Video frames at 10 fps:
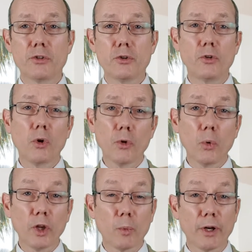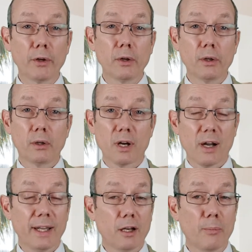you're not the only one
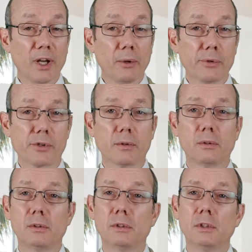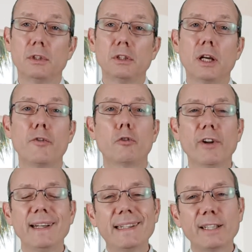eyeing up the house. If you're
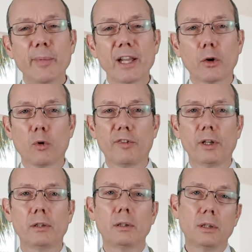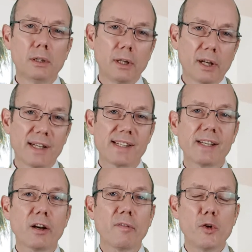ready to make an offer,
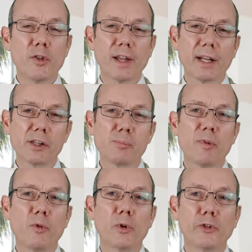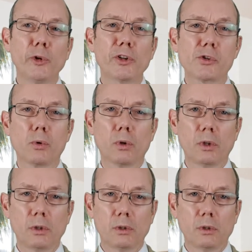consider a few things before doing so.
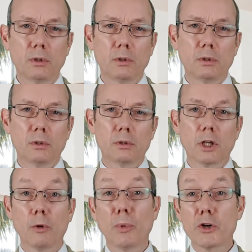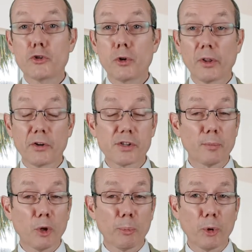How much do other
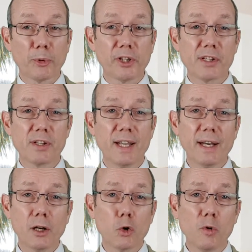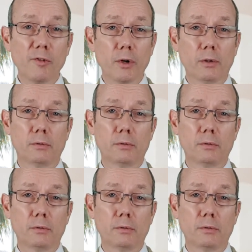similar properties in the area go for?